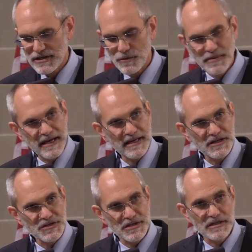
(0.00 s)
We obey
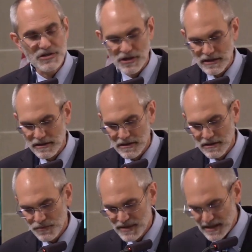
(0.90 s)
his
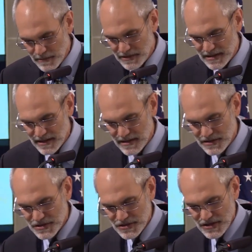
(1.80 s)
teaching, we imitate
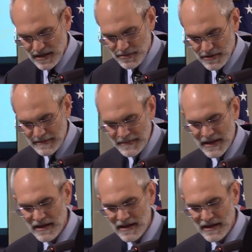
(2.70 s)
his example,